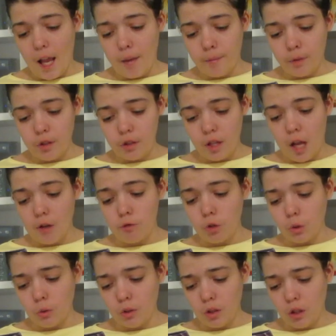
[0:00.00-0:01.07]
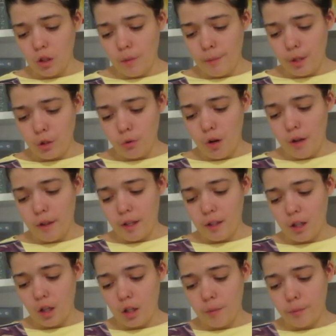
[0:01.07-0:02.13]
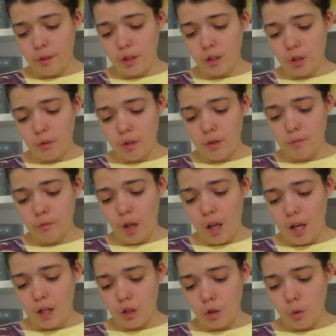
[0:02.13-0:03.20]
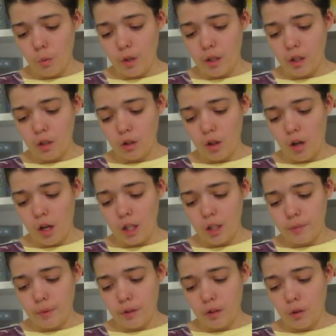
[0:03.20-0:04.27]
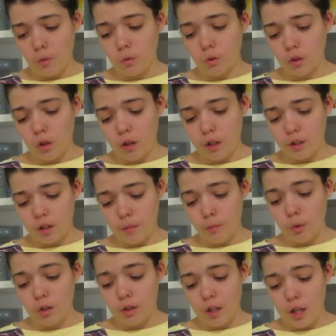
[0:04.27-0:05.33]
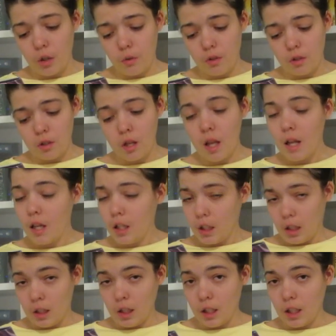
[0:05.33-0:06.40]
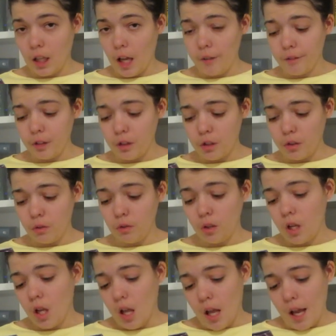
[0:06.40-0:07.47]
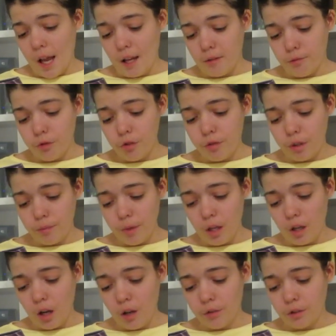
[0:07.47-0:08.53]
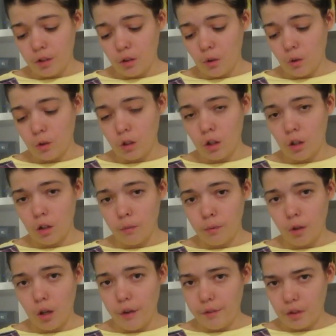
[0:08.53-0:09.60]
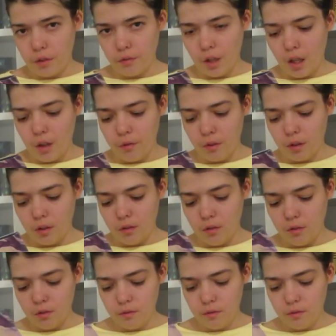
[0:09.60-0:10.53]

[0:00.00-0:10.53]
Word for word: and Prince Alun, her betrothed, on a pilgrimage to awaken the gods, but the old gods are more dangerous than Leah ever knew, and Reuben may offer her only hope of survival.